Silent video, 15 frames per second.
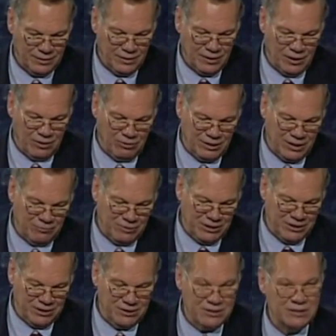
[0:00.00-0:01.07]
And then we
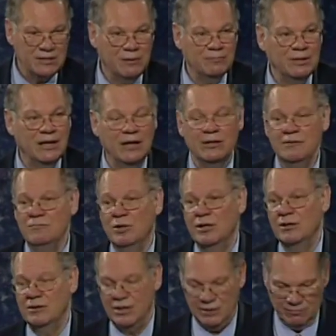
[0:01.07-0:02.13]
get into something I don't even
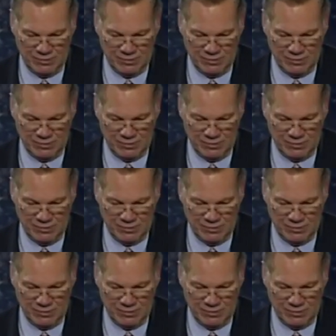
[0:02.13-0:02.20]
want to think